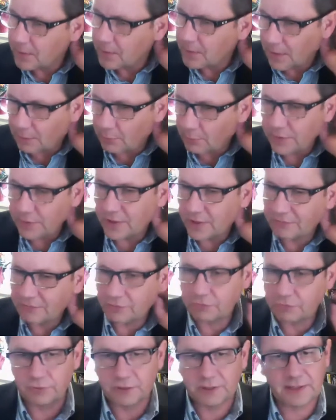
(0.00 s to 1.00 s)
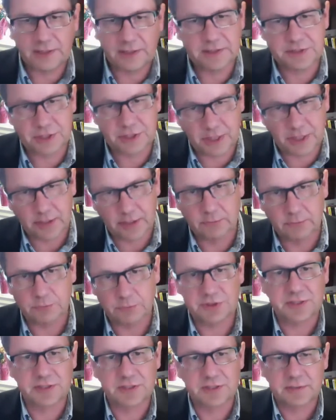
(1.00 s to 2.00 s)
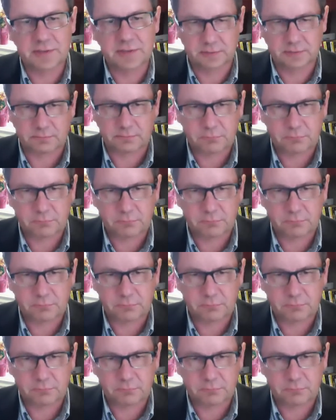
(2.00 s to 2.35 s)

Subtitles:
And we're never really done. We just